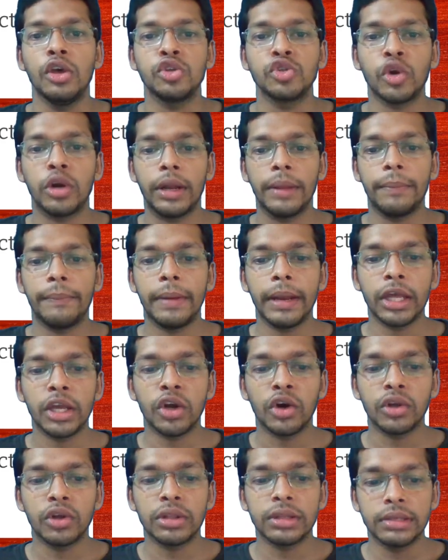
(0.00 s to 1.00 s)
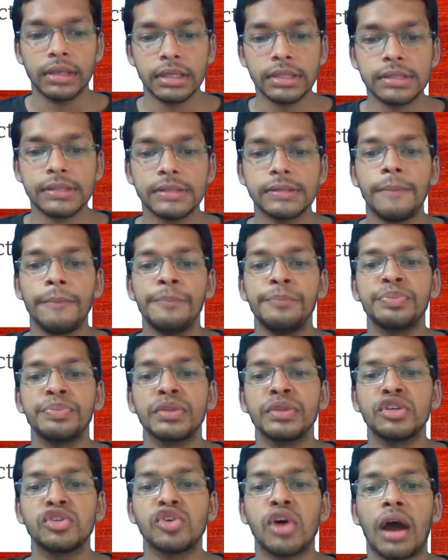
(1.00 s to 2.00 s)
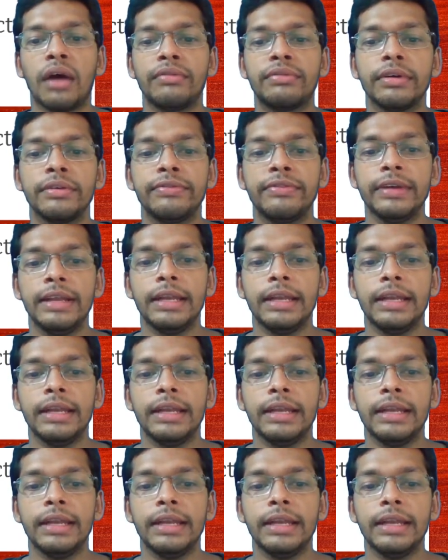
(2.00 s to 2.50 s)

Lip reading: So depending on this, so after